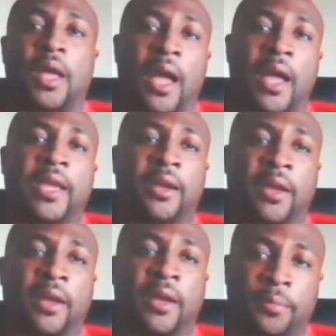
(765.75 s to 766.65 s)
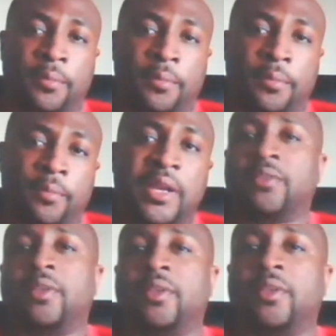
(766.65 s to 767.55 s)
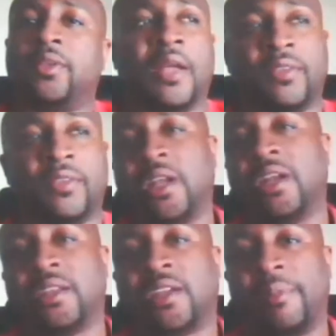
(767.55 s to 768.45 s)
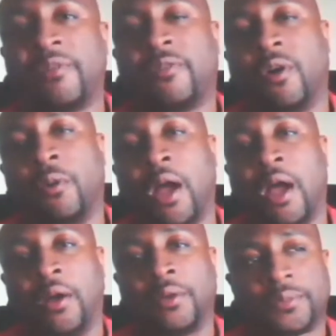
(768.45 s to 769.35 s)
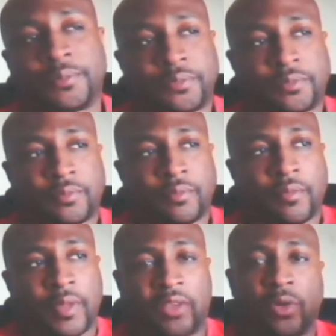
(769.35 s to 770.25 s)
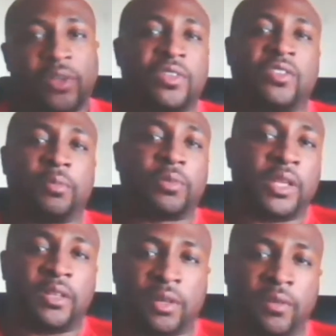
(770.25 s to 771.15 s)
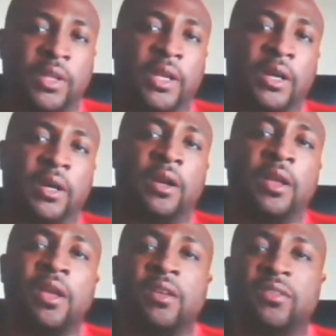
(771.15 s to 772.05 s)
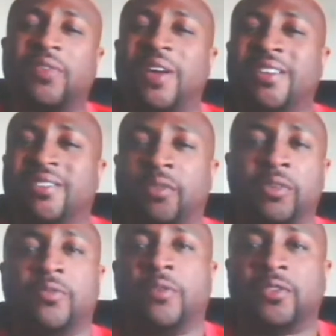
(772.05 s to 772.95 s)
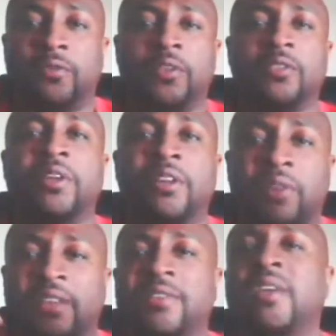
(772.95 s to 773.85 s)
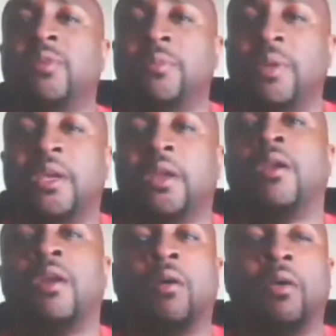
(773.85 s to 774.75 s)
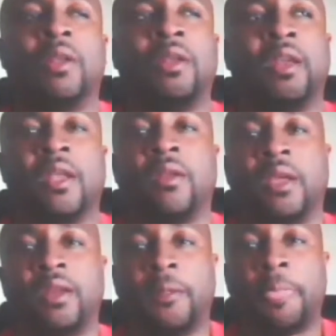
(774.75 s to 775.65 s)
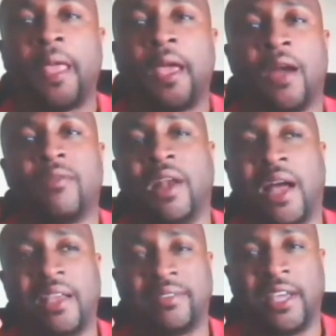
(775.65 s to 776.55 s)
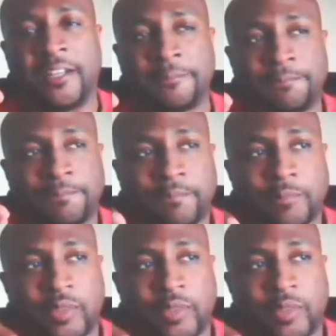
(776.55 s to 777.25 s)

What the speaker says: I made it after doing that other company for a while. I started seeing some things over there, stuff I just wasn't really resonate with me, and I realized that